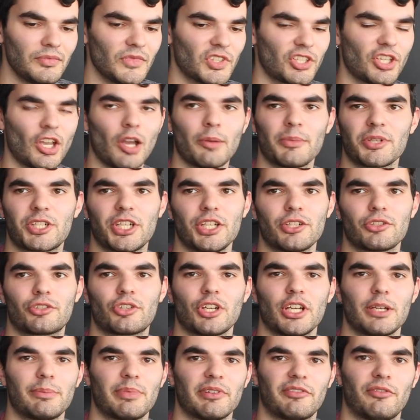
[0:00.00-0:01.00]
so much
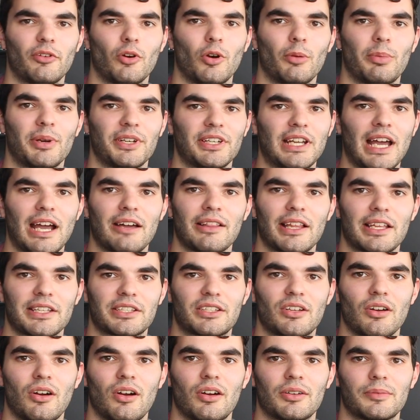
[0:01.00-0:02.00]
intrigue before, but now that's
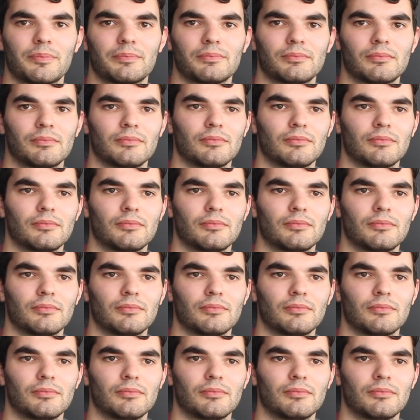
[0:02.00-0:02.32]
gone.